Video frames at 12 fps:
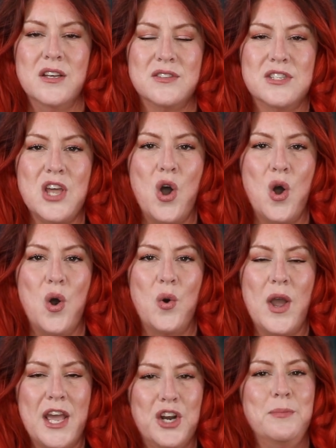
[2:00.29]

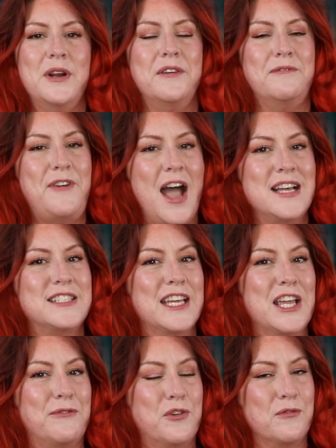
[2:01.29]
So, intermittent
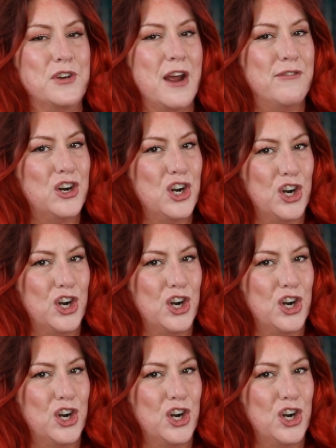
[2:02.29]
fasting, if you've never